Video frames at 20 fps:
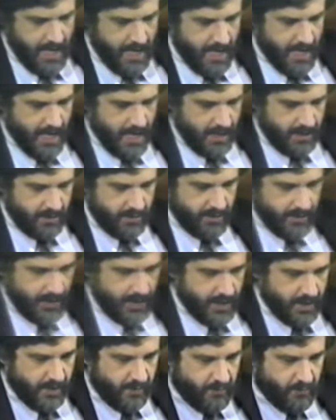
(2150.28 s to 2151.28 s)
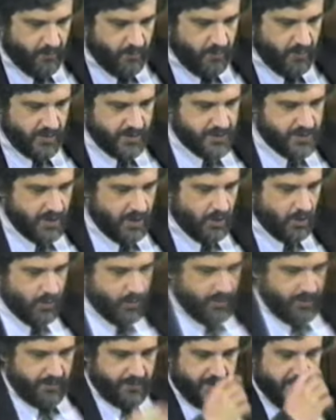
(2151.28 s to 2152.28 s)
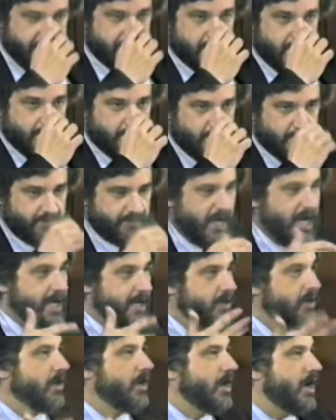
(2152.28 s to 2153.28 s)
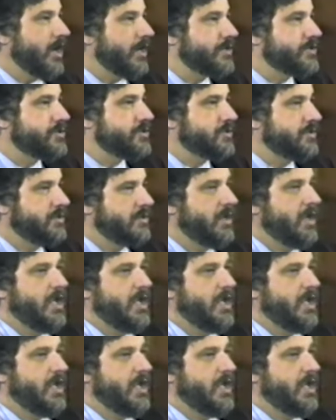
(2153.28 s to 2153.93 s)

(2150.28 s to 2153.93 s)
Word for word: And um, so these, by and large,